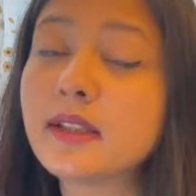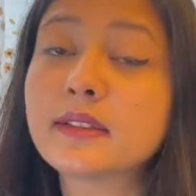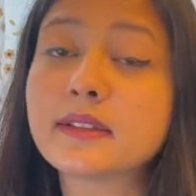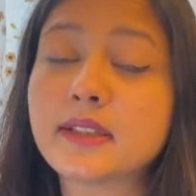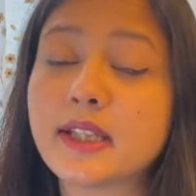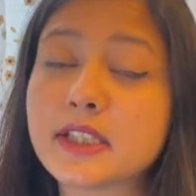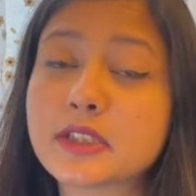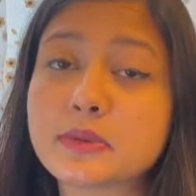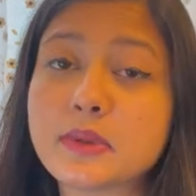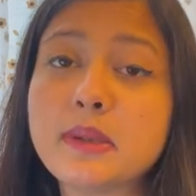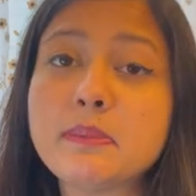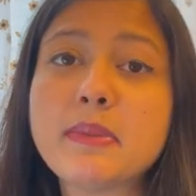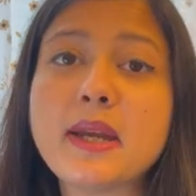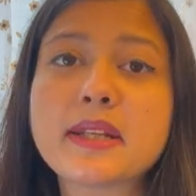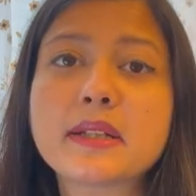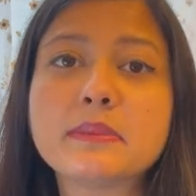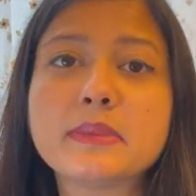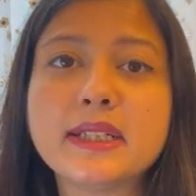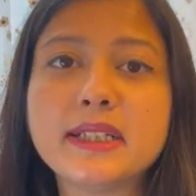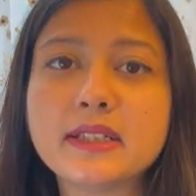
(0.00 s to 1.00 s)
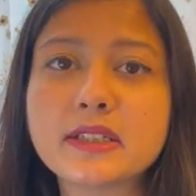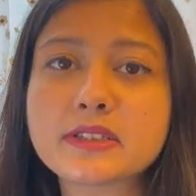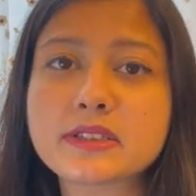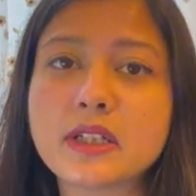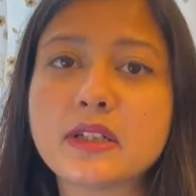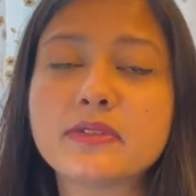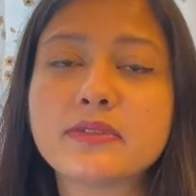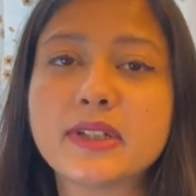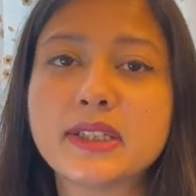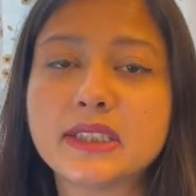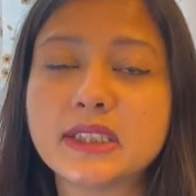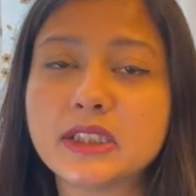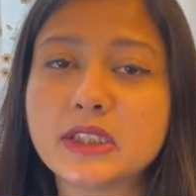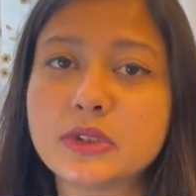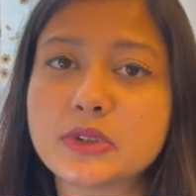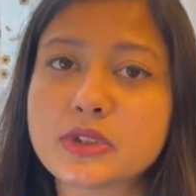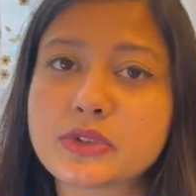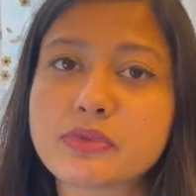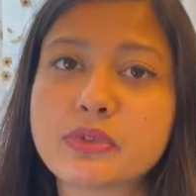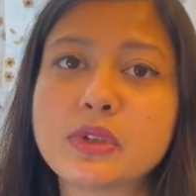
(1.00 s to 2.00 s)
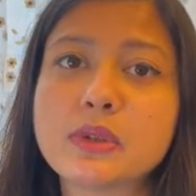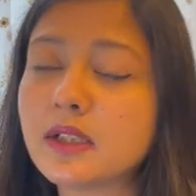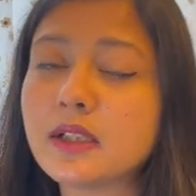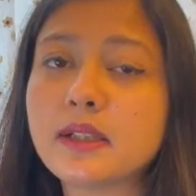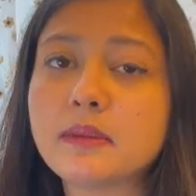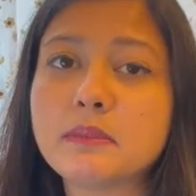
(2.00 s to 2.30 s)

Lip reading: That's why parameters are very useful,